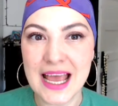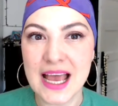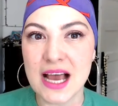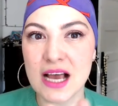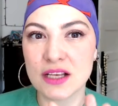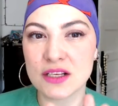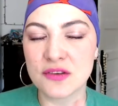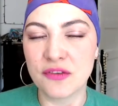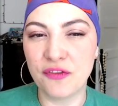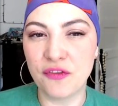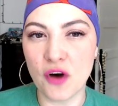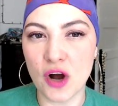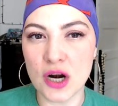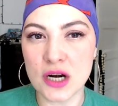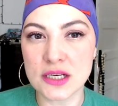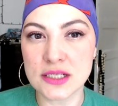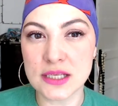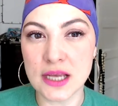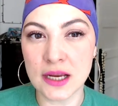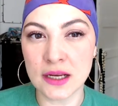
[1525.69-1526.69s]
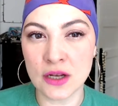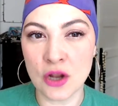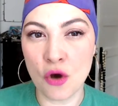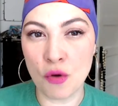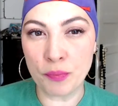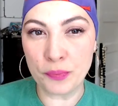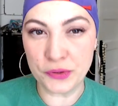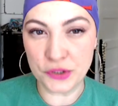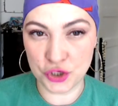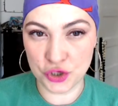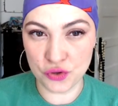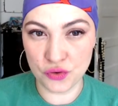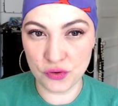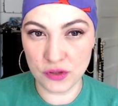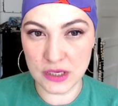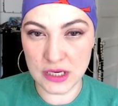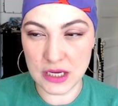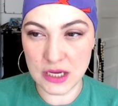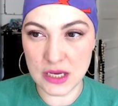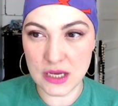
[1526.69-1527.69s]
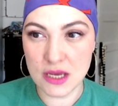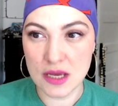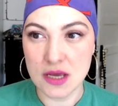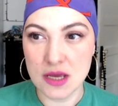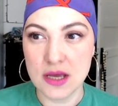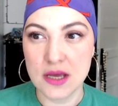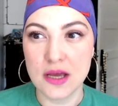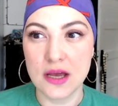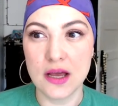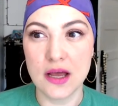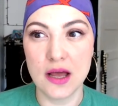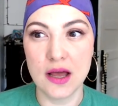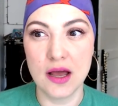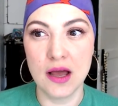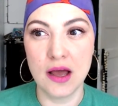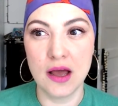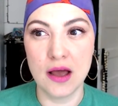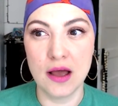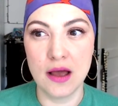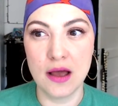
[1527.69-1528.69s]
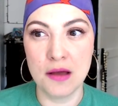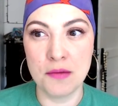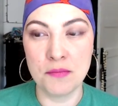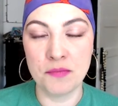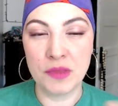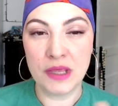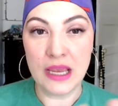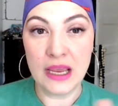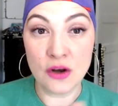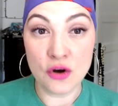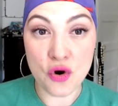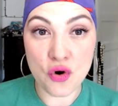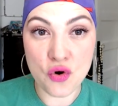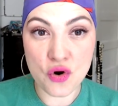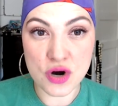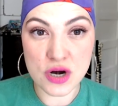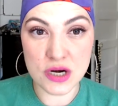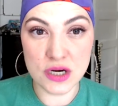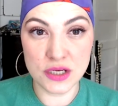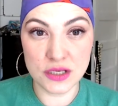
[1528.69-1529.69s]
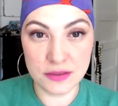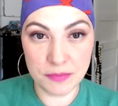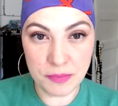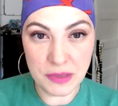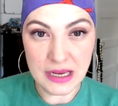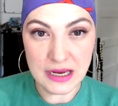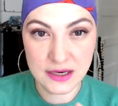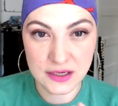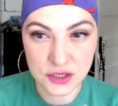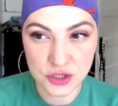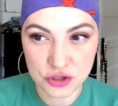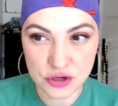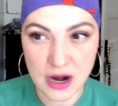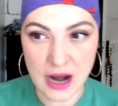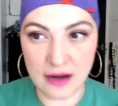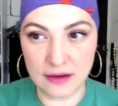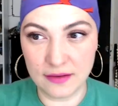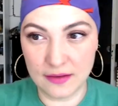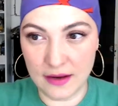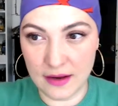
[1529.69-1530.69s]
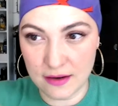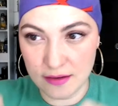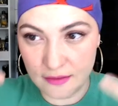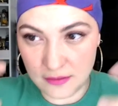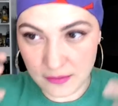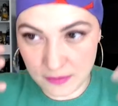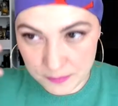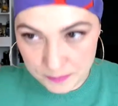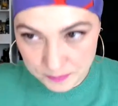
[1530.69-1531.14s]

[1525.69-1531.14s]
As far as I know, patchouli, in order to be extracted